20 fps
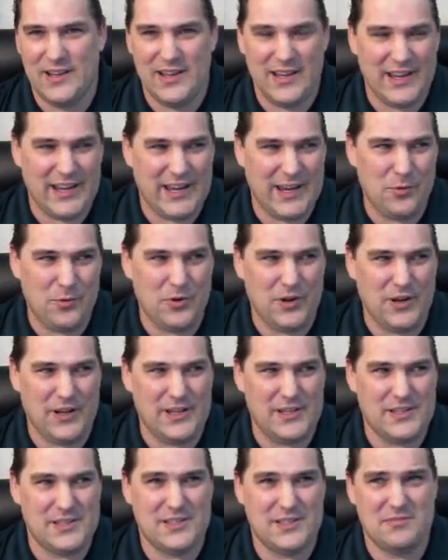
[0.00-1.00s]
He
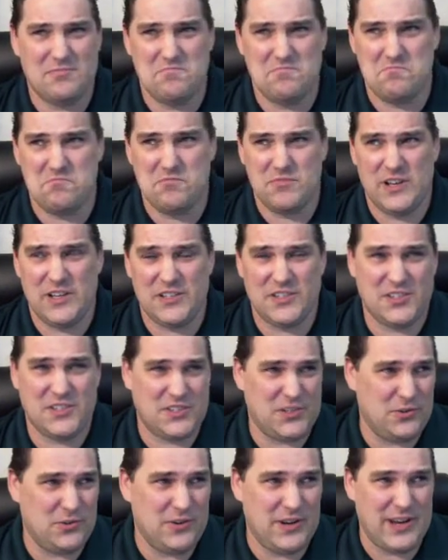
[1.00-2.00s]
was a
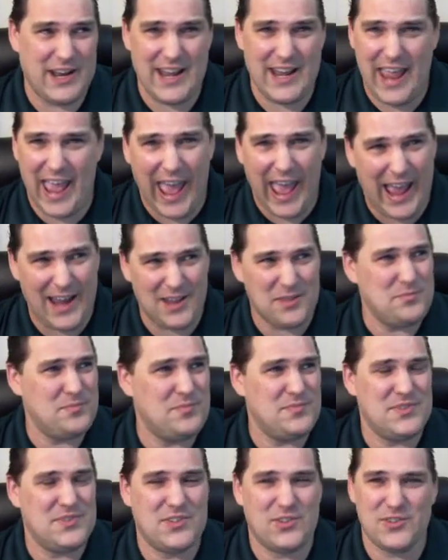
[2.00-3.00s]
student at
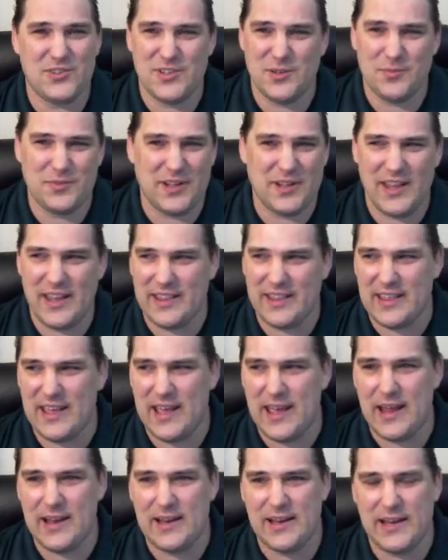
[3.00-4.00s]
Adams or something like
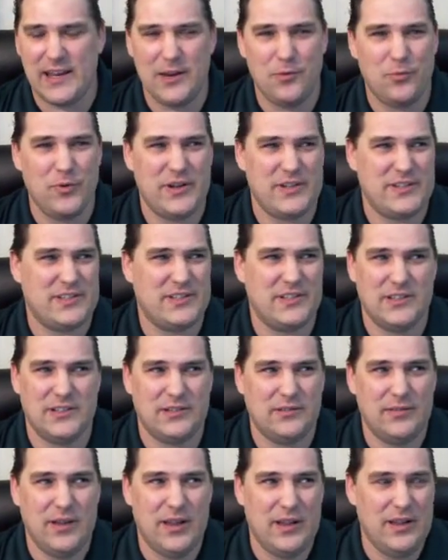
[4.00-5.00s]
that. He went
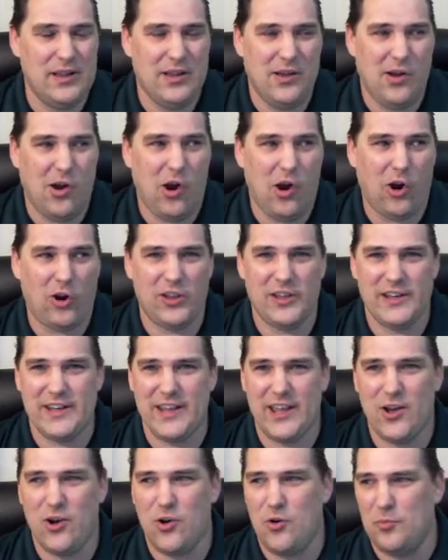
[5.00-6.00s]
to
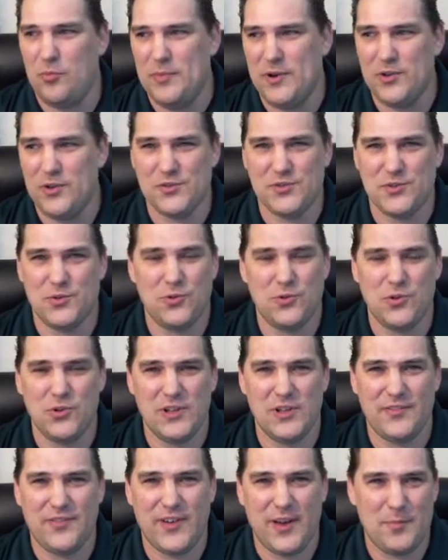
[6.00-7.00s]
Harlandale Middle
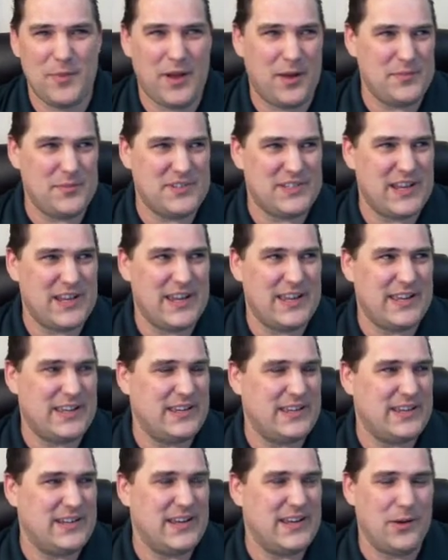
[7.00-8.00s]
School, if I'm not
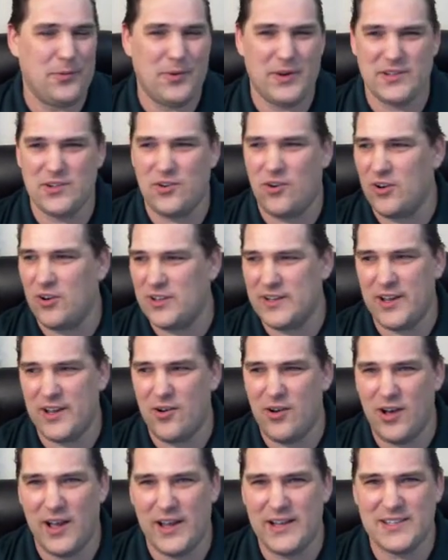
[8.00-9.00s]
mistaken. He went to
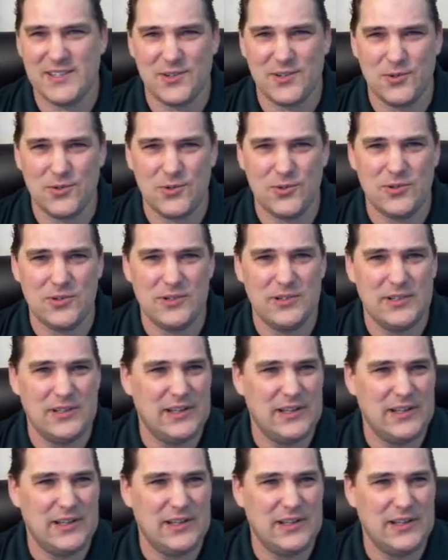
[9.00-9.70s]
Harlandale High School.